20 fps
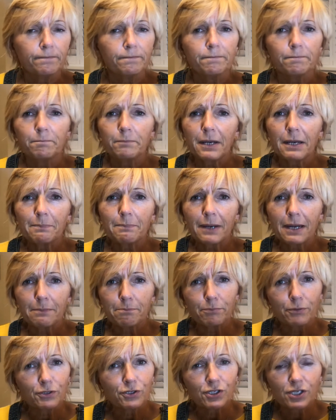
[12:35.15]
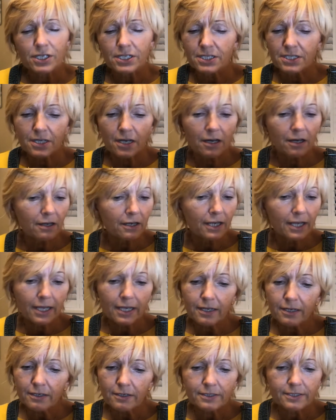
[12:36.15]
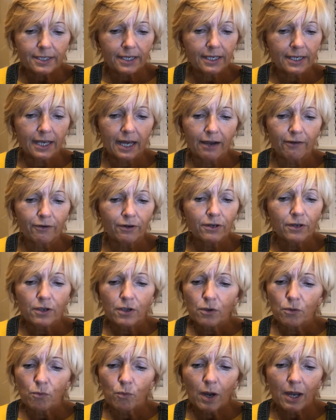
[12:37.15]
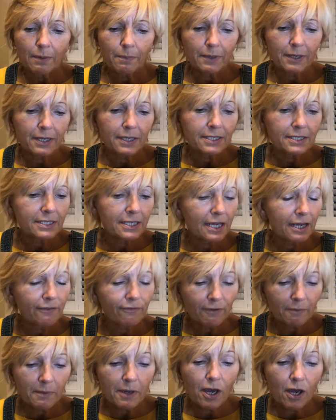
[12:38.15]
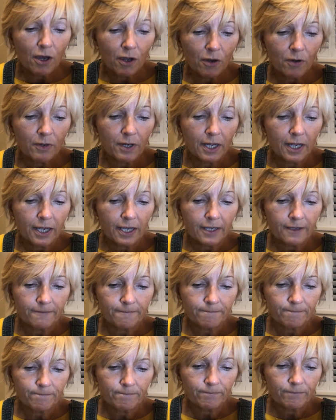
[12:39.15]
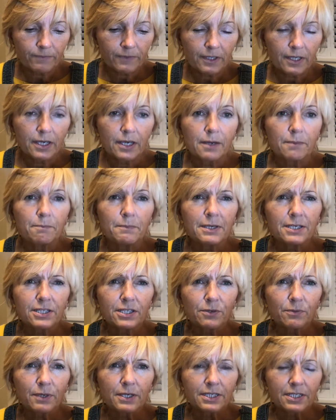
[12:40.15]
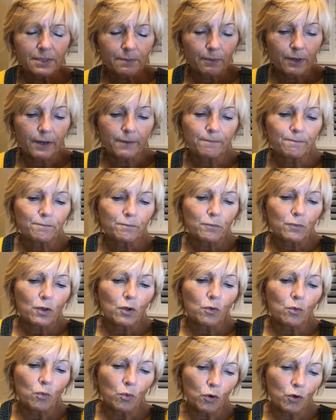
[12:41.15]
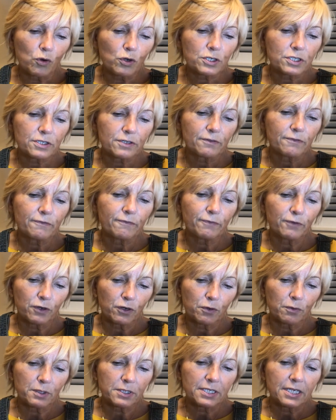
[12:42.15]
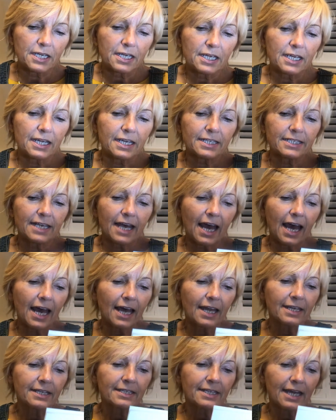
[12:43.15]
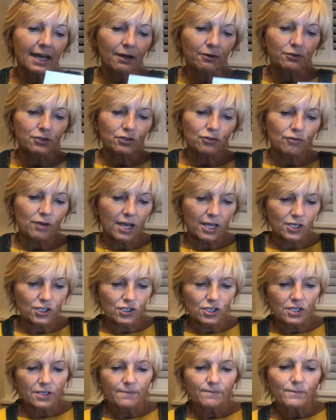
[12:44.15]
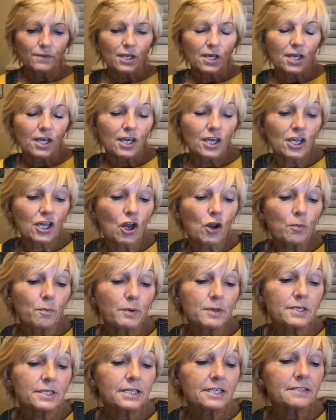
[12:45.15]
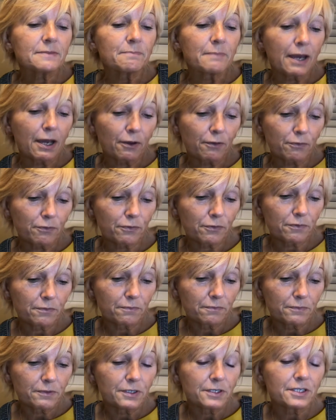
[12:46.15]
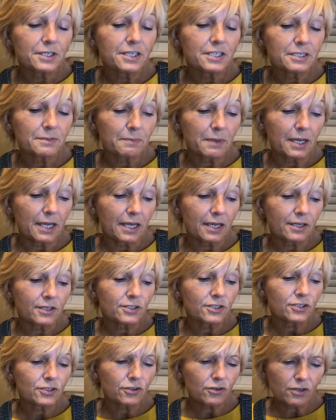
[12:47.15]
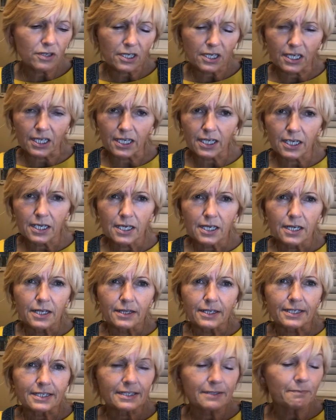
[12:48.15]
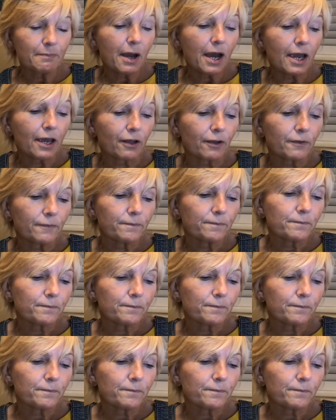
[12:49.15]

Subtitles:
"Bye-bye, Bunjee, darling," said Karen, wiping a tear from her own eye. Mr. Winsborrow walked forward, his hand outstretched. He opened his mouth to speak, and suddenly the smile